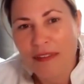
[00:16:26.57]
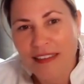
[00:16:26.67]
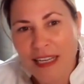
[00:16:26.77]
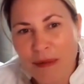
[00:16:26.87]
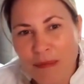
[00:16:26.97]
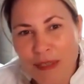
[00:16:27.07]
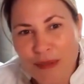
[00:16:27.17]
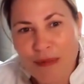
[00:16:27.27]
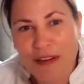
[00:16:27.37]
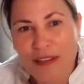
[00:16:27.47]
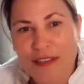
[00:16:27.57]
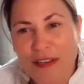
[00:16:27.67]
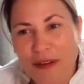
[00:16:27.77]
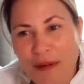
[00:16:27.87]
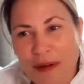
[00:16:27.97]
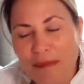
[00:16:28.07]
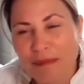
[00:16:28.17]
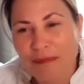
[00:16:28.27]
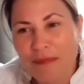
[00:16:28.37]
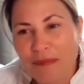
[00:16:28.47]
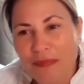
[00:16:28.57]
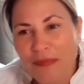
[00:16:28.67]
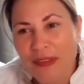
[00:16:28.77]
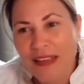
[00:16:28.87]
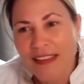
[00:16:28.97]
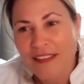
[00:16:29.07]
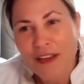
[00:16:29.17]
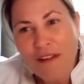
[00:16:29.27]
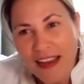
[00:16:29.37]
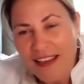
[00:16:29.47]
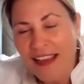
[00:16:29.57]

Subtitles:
It can be too much. So you're right.